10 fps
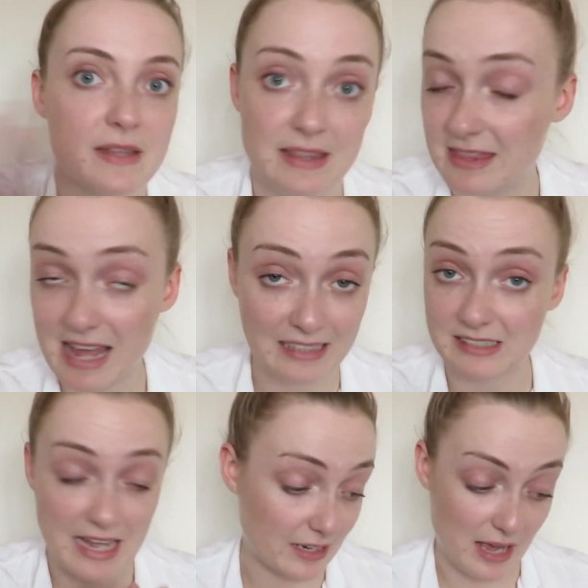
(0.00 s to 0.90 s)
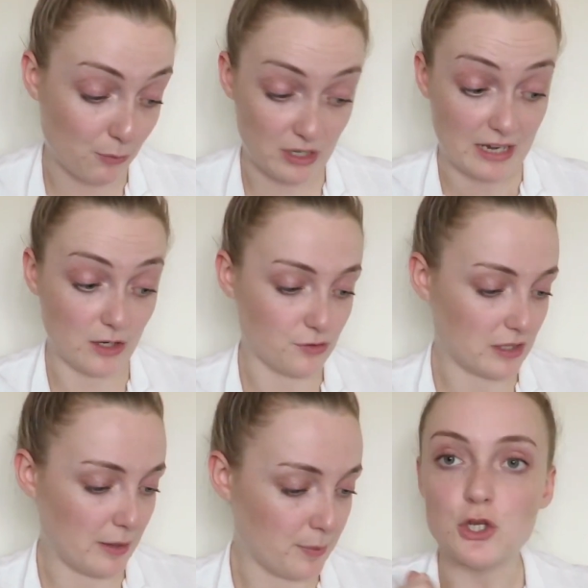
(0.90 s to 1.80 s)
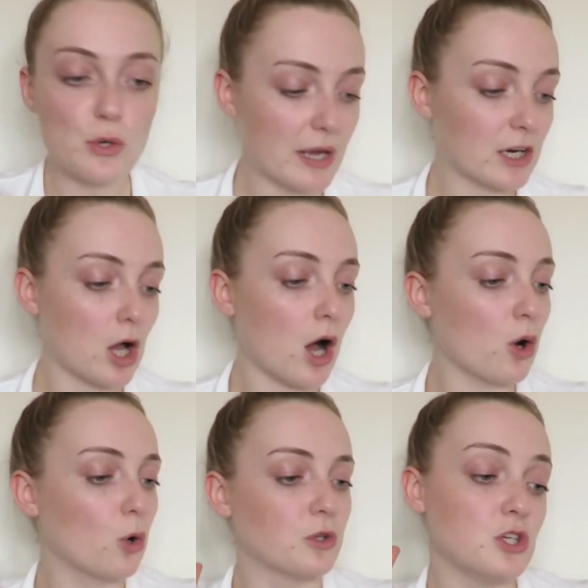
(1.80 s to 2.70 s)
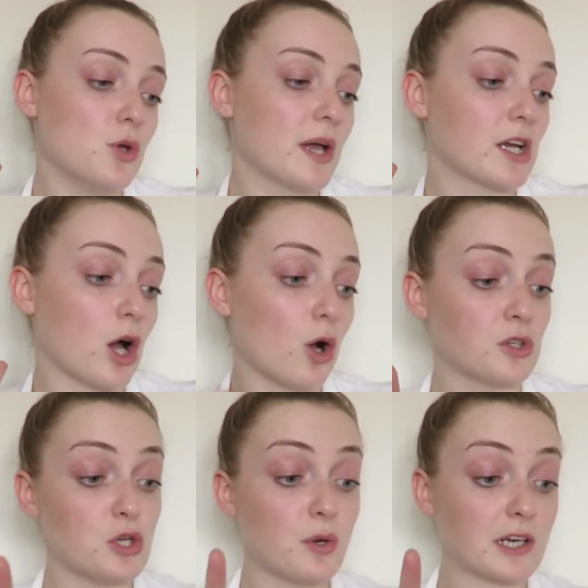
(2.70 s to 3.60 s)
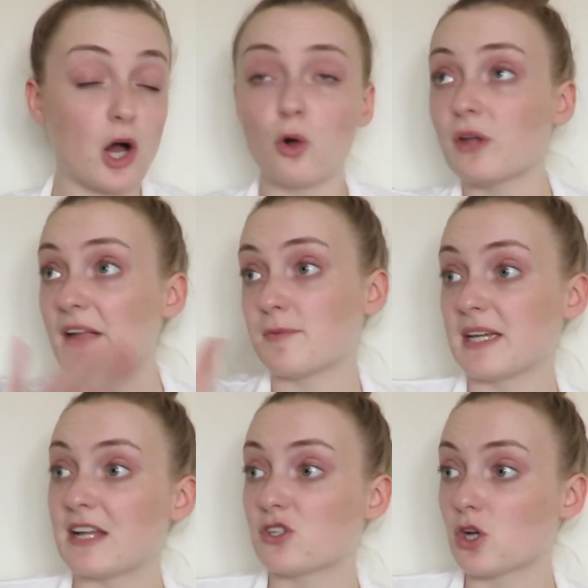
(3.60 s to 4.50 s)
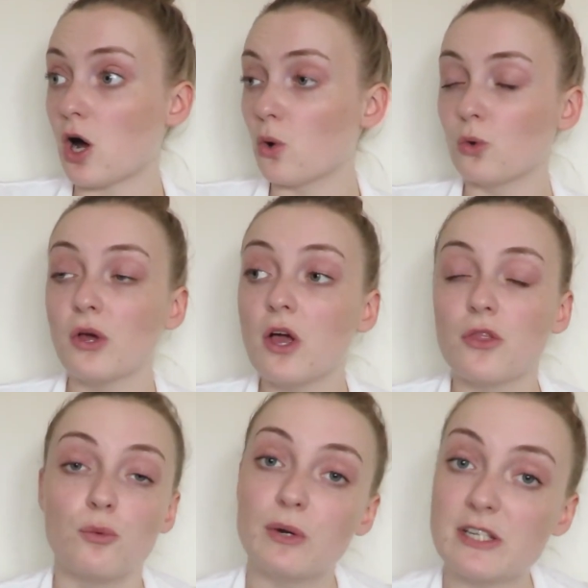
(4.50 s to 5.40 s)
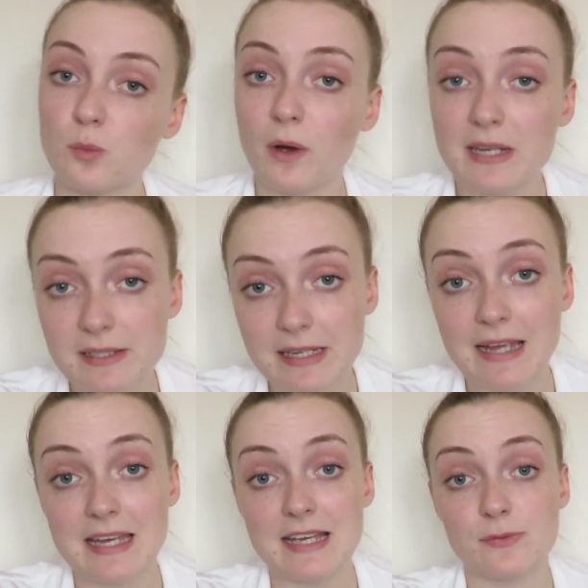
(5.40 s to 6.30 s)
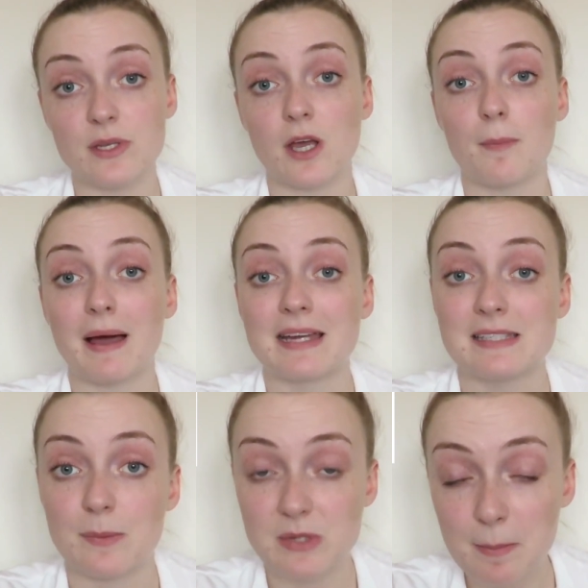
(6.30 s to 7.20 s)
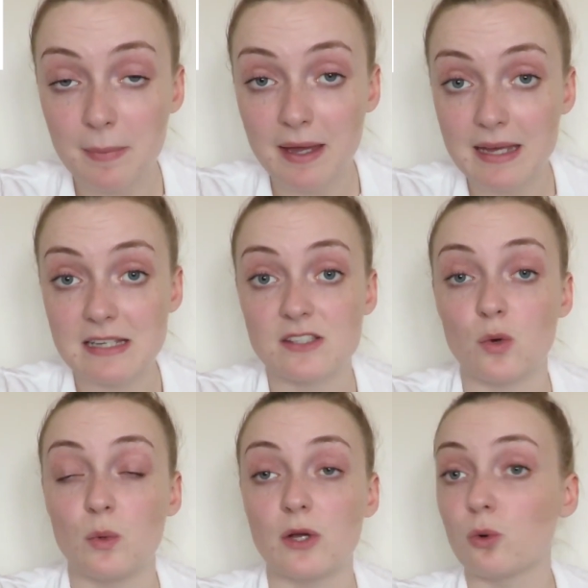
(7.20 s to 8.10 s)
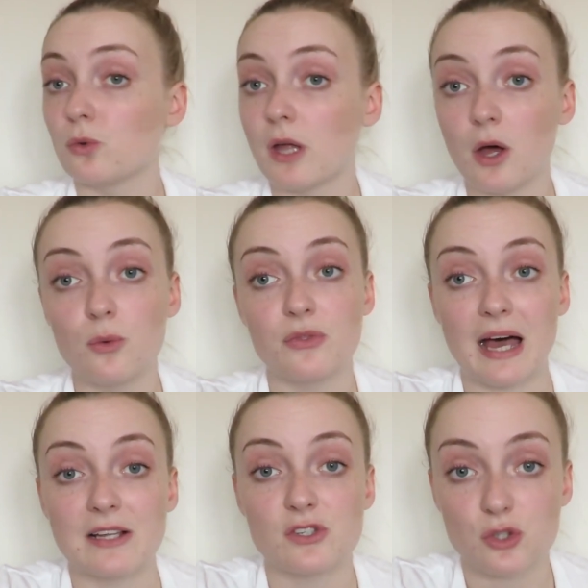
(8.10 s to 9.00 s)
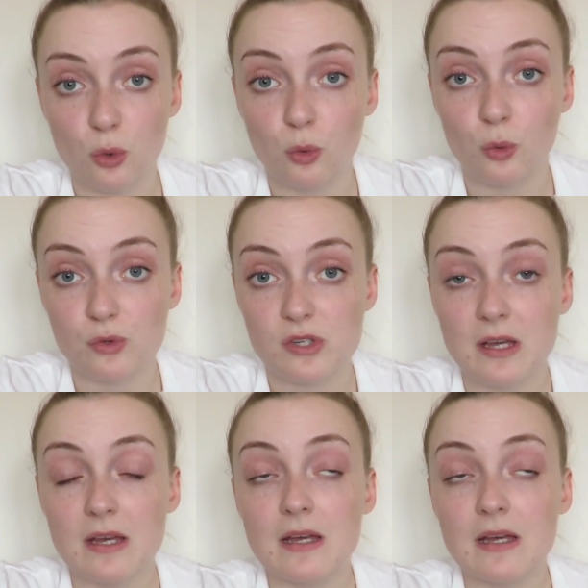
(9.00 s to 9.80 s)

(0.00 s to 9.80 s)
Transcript: That's the end of that one. Get enough sleep. You get a cold and you get a cold and you get a cold. Everybody gets a cold. The reason why you need to take it easy when you go back in September is that we all know that schools,